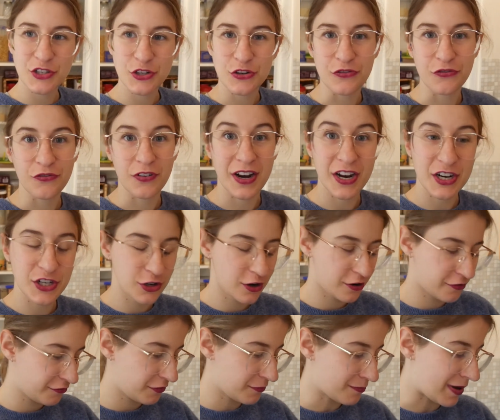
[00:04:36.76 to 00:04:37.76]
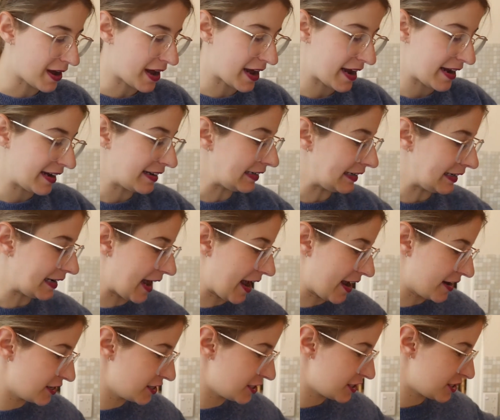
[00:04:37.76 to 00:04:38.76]
to finish off my
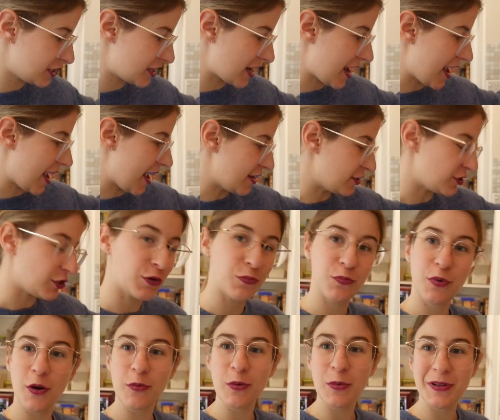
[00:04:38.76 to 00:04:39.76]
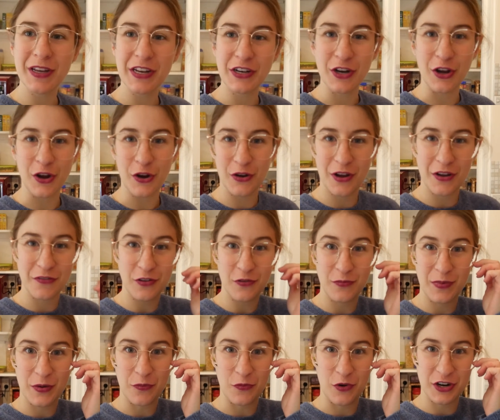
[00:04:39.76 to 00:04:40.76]
lunch, as you probably know if you've
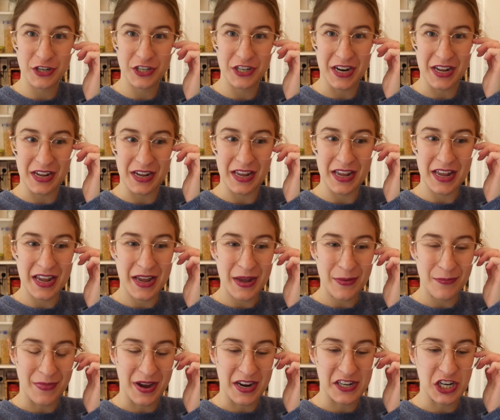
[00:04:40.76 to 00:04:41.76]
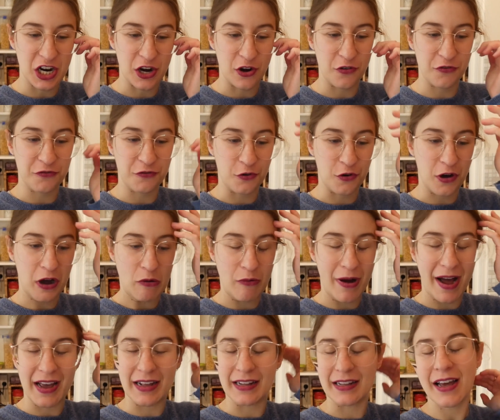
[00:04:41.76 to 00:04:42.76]
been watching my channel for a
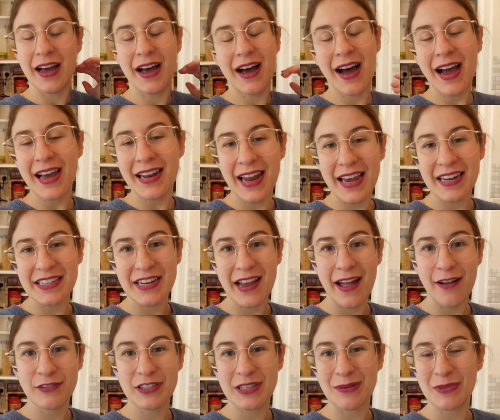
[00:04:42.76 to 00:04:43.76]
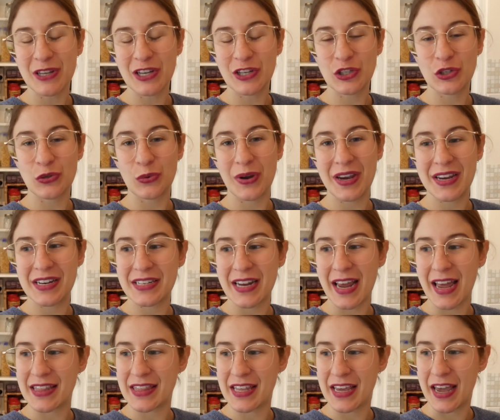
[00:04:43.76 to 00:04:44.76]
while, I like to have something sweet
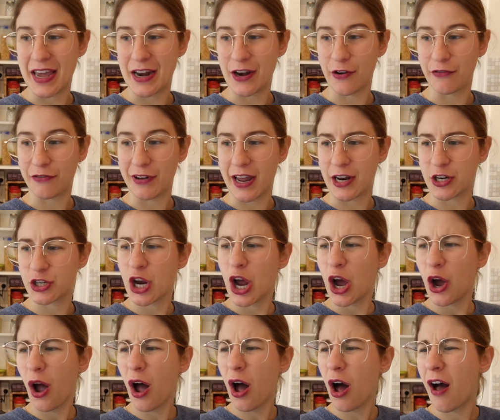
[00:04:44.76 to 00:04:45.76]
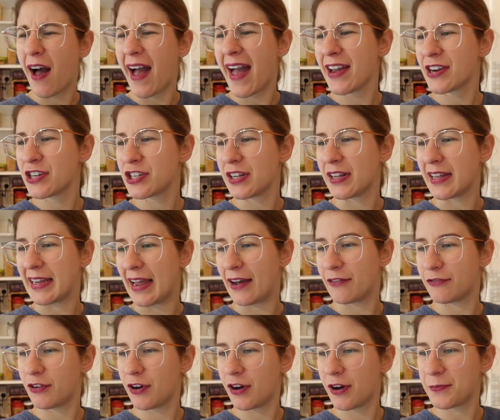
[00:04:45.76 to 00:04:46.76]
at the end of lunch. Oh, actually,
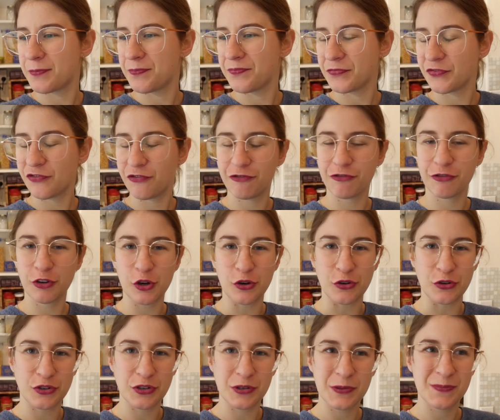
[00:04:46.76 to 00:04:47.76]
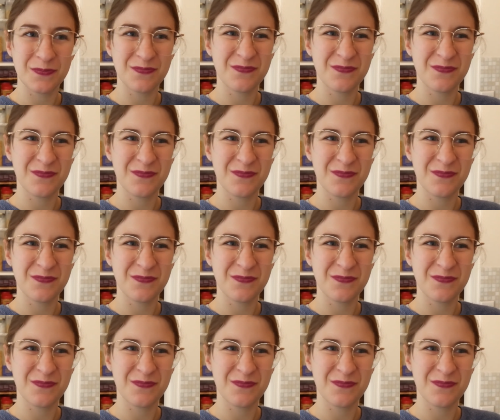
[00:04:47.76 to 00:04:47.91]
I've got fruit.